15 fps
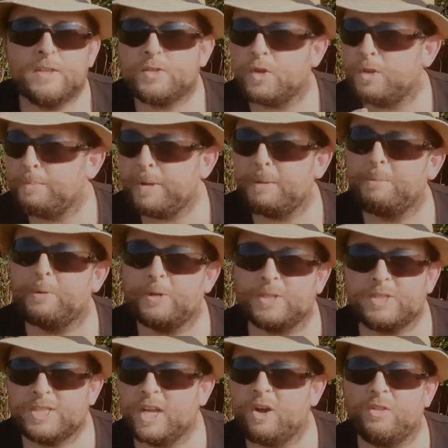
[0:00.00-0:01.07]
So the people
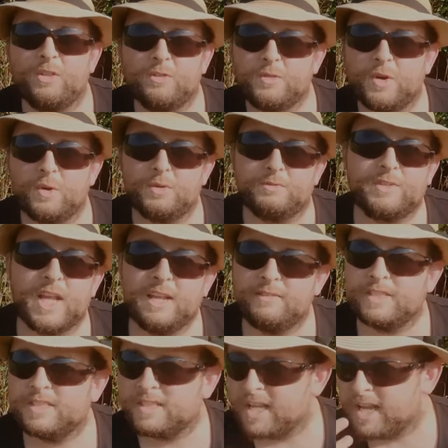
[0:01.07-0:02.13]
that sit on the throne of
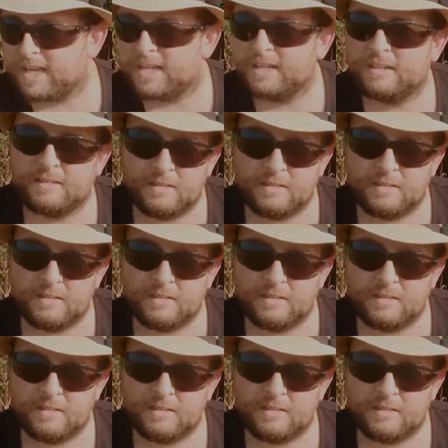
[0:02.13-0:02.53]
David today,